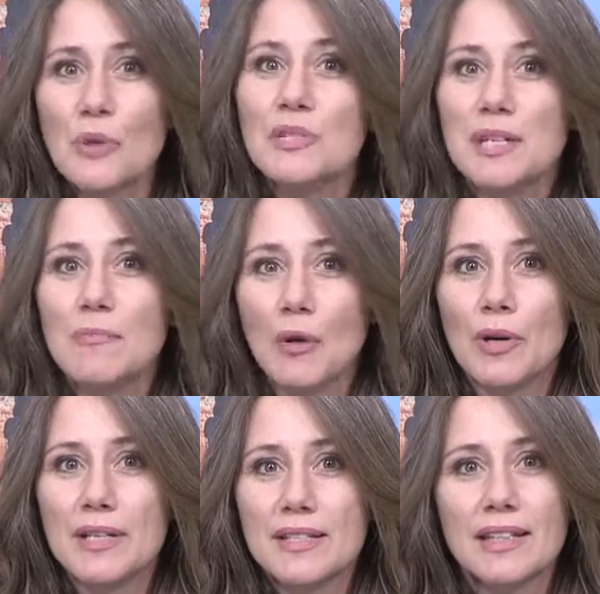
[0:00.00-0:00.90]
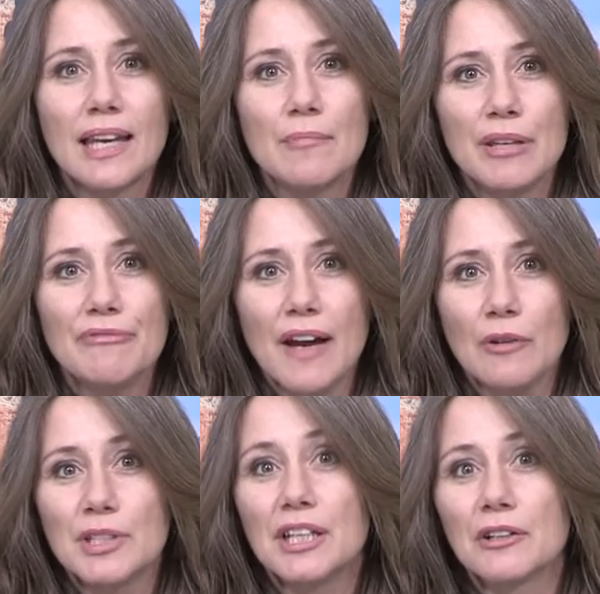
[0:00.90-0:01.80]
rosy boas can be
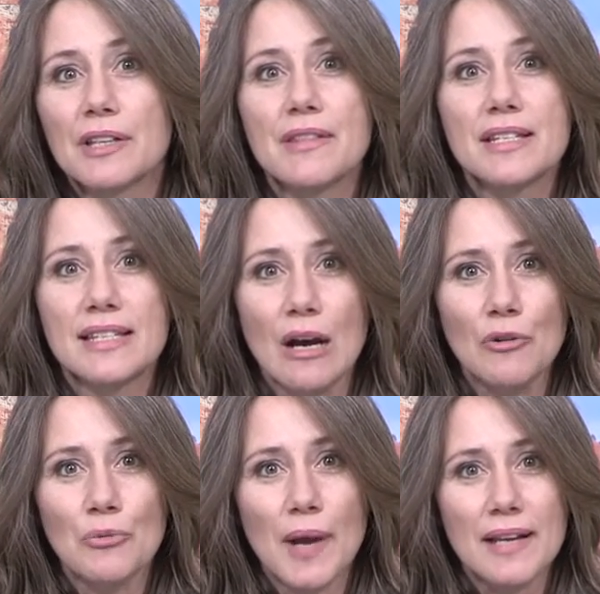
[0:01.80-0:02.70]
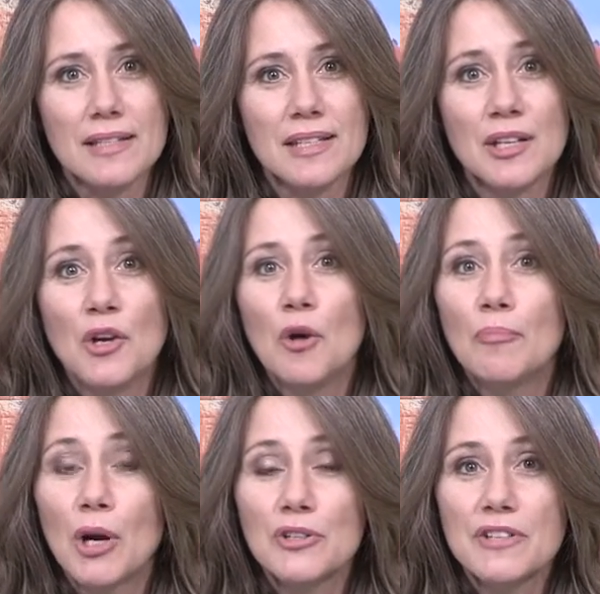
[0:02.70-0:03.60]
found here in the southwest,
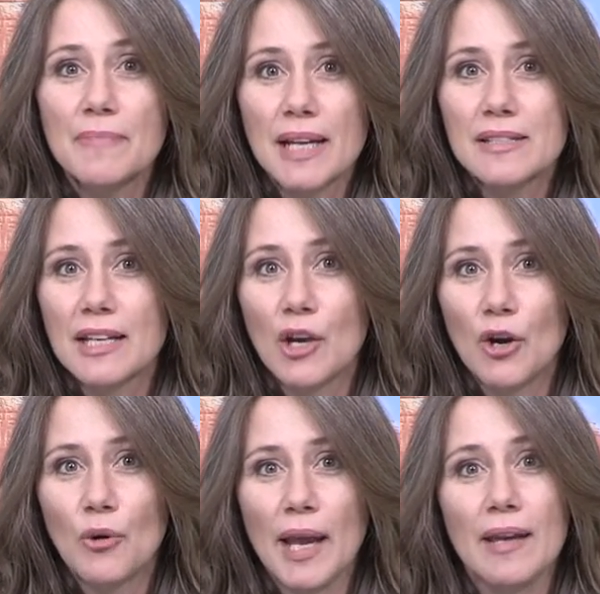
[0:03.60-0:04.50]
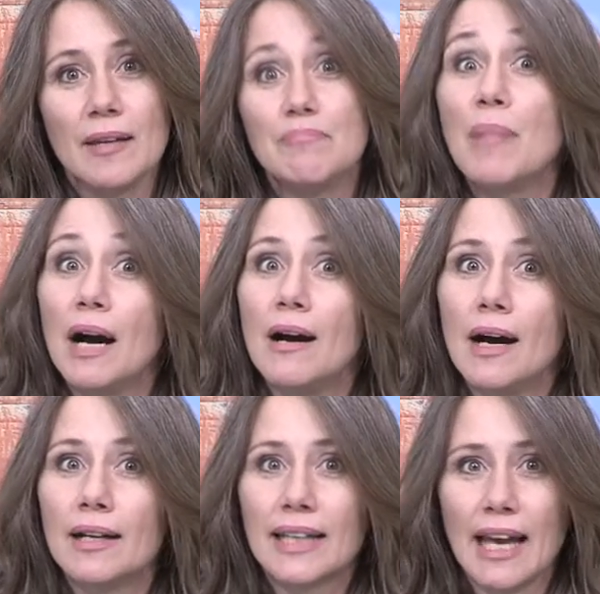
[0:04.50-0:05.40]
parts of Mexico, and
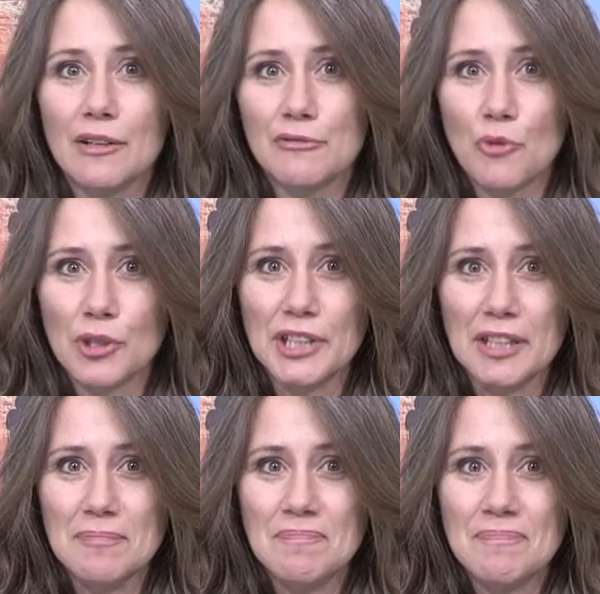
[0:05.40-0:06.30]
Baja California.